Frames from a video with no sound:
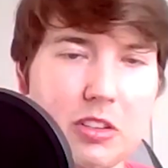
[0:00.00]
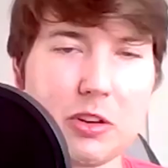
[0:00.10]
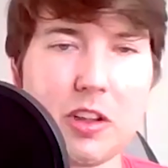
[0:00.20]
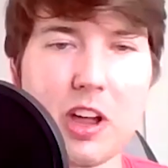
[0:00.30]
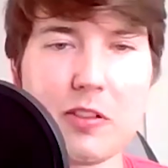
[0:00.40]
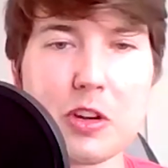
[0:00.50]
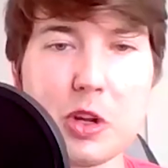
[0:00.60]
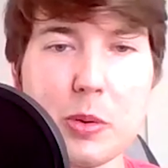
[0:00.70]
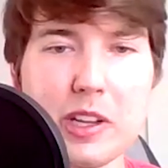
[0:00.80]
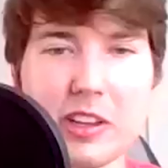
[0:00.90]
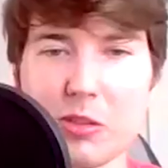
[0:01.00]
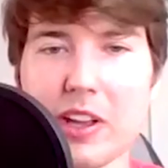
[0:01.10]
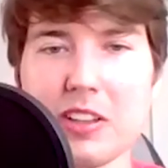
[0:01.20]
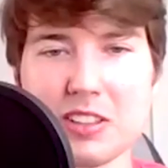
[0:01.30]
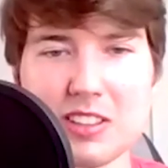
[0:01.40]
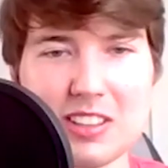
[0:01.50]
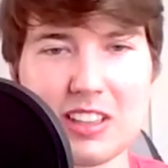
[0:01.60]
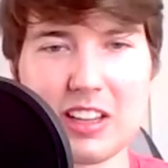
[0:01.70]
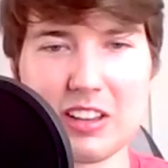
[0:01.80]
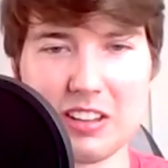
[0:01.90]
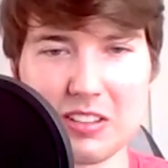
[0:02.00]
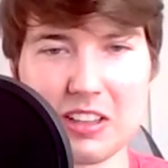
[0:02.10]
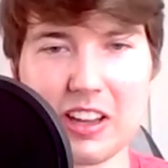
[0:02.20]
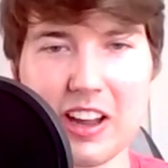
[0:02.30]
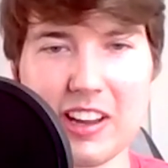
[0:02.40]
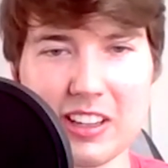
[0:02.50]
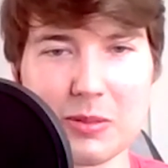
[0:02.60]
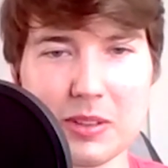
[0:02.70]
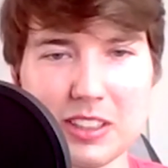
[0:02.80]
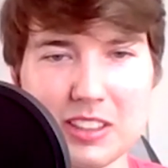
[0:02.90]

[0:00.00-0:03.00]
there a lot of canoeing as well? You said kayaking, but